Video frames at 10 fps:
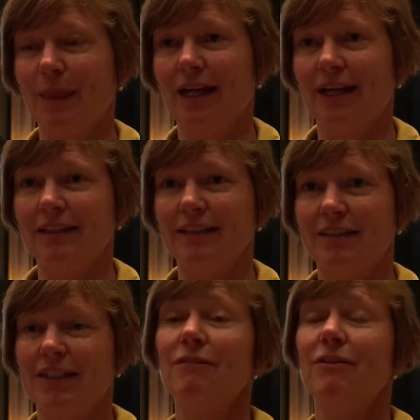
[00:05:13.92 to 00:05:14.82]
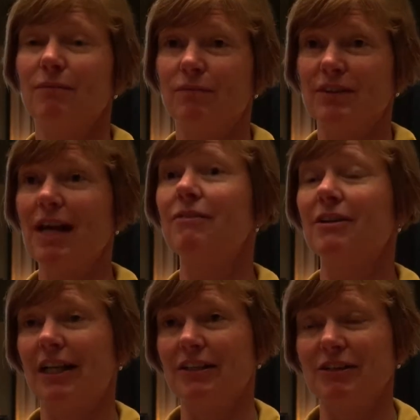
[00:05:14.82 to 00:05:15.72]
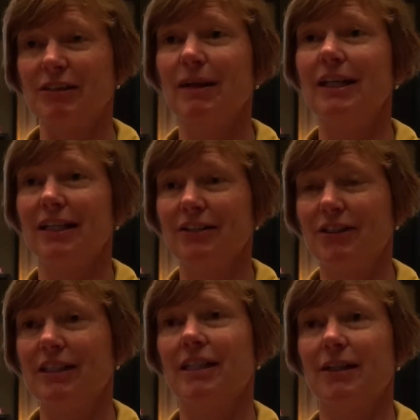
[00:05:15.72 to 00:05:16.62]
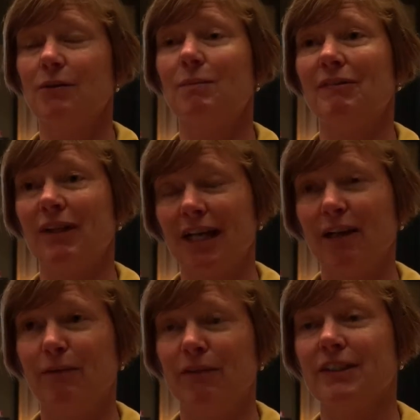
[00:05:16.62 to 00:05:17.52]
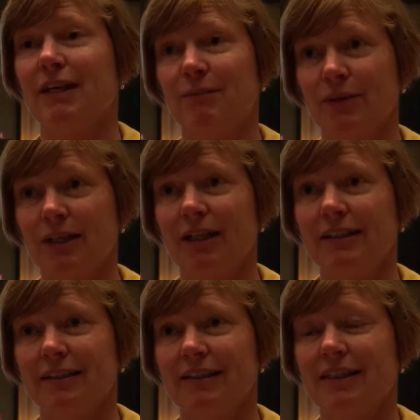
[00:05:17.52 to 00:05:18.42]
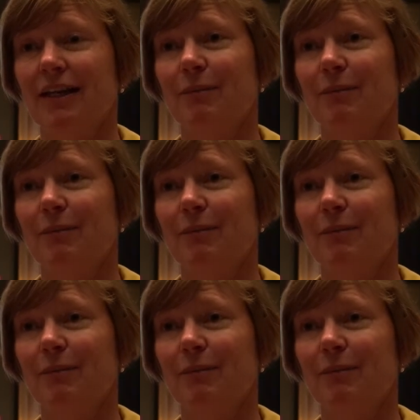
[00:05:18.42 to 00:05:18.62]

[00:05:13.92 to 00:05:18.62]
And several countries, many countries, think it would be very helpful to have more guidance,